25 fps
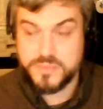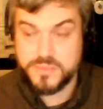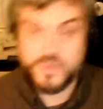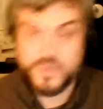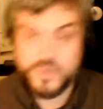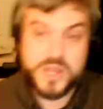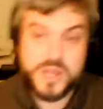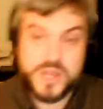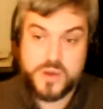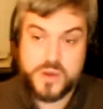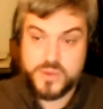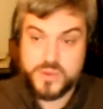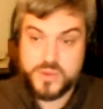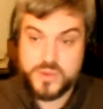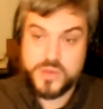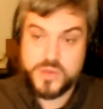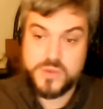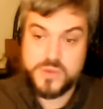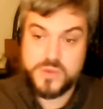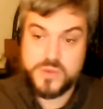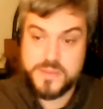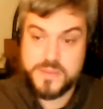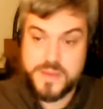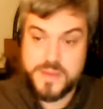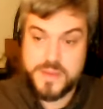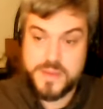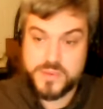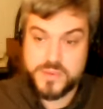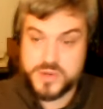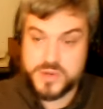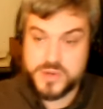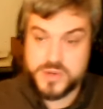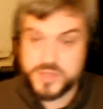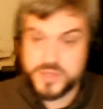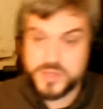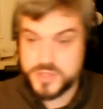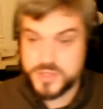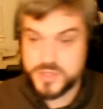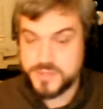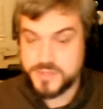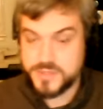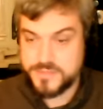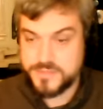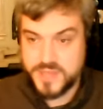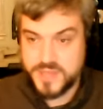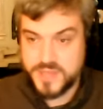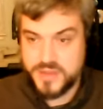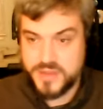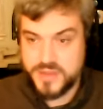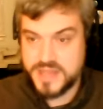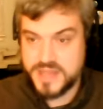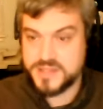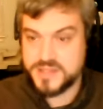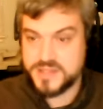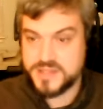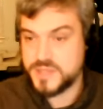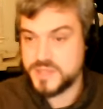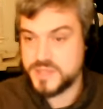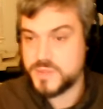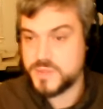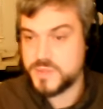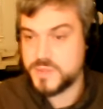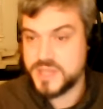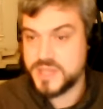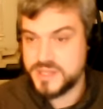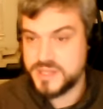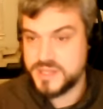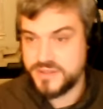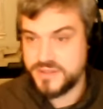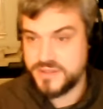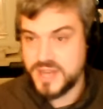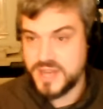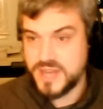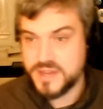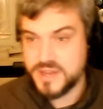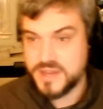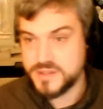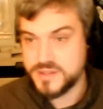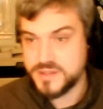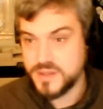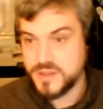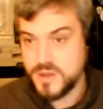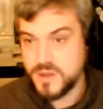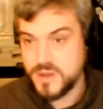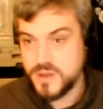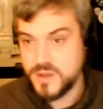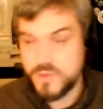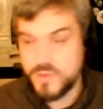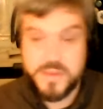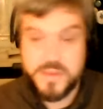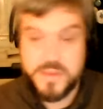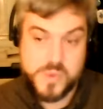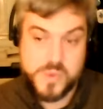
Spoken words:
owe you, the members, that 6% dividend, or maybe we